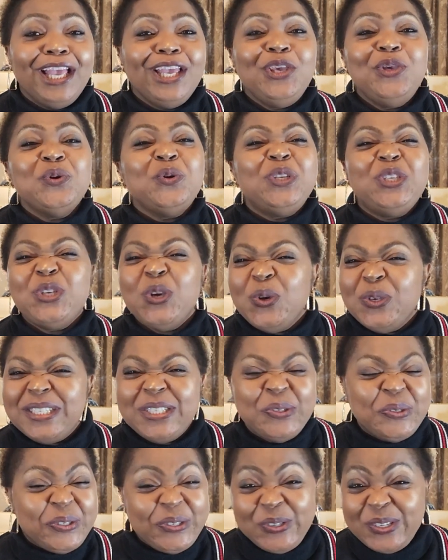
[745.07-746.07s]
You
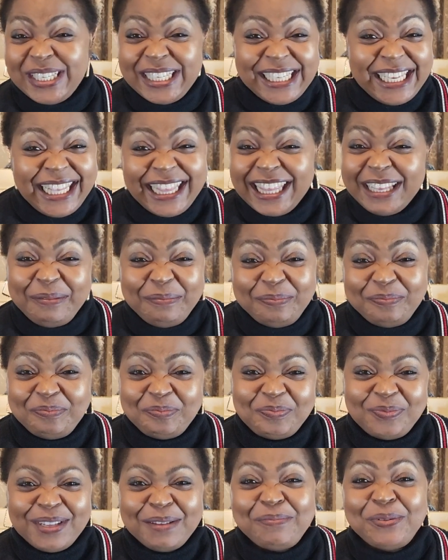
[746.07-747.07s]
chose not to see them
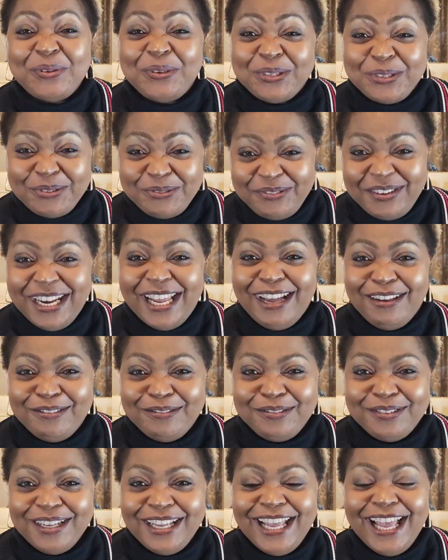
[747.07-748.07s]
because of
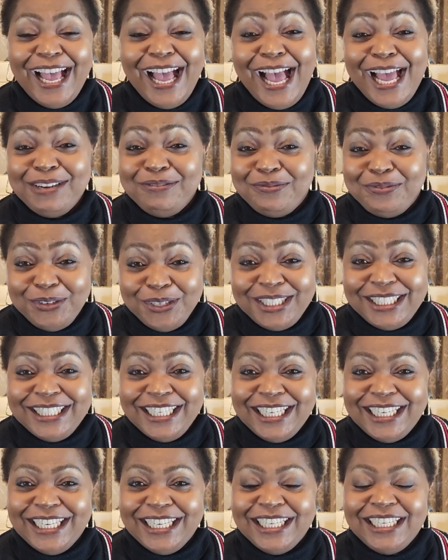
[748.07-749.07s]
love
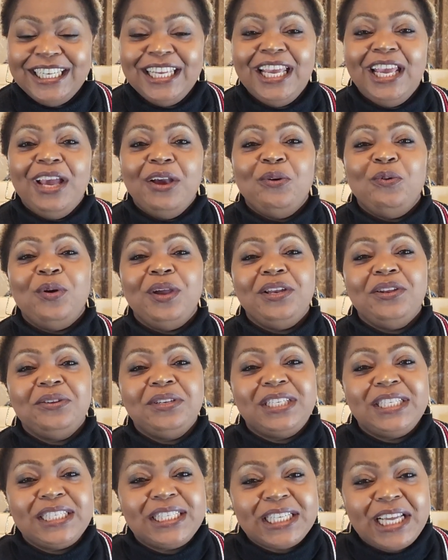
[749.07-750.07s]
unfortunately, when you
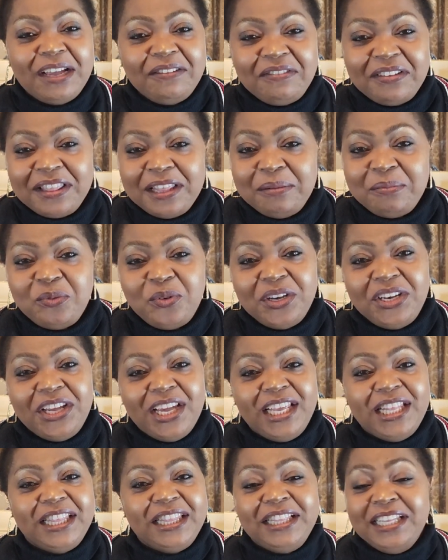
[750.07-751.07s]
discover them when
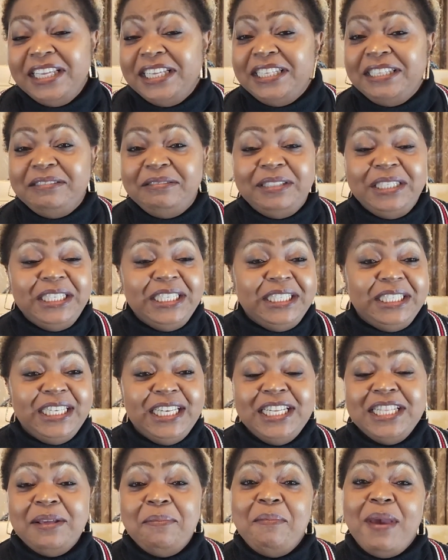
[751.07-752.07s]
you're in, in,
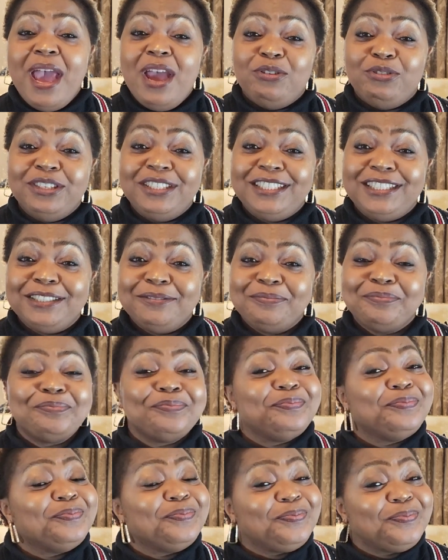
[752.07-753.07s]
in, the marriage,
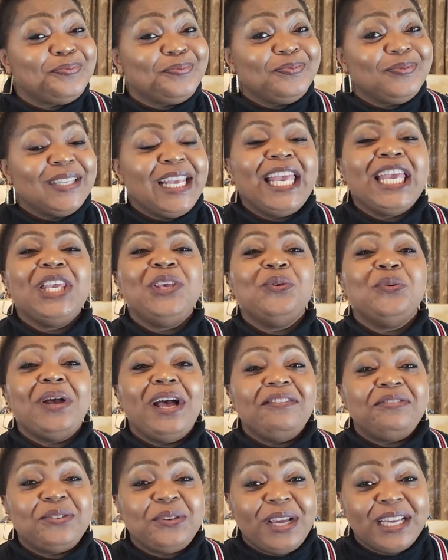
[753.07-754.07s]
you
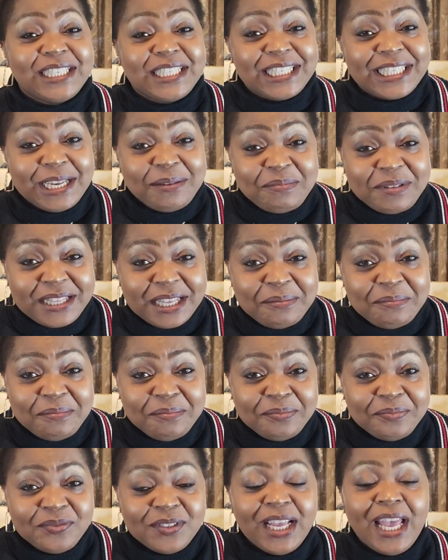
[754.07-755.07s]
have to accept them
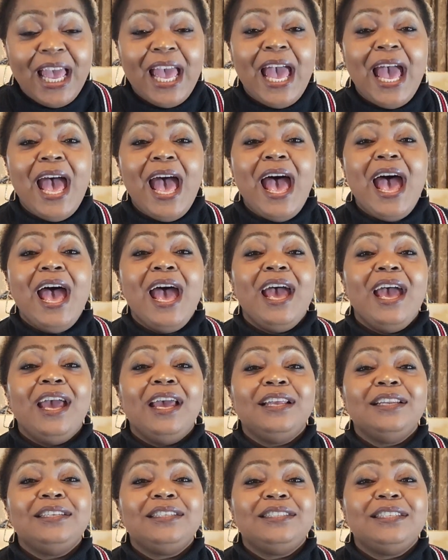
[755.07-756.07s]

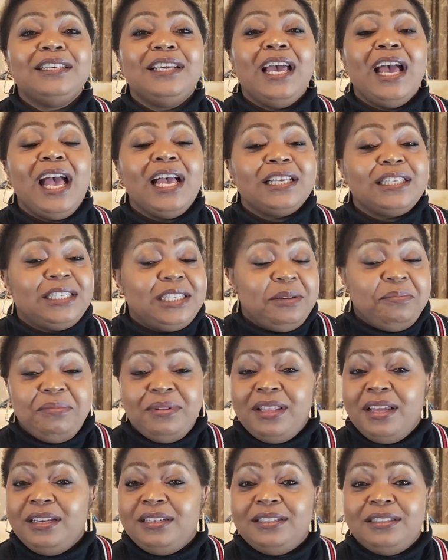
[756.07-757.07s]
and
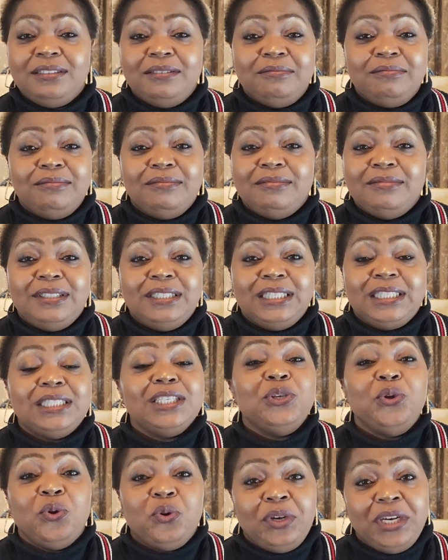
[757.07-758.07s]
accept that
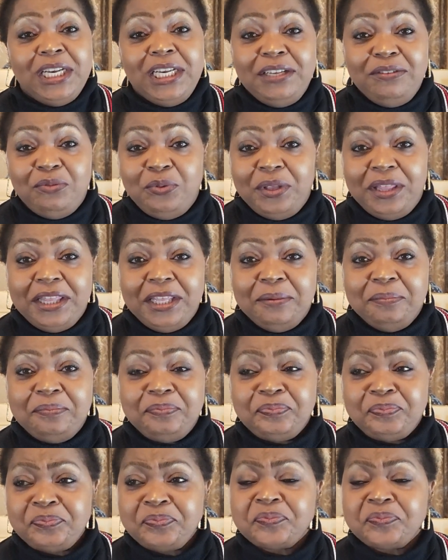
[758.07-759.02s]
you're going to live with them.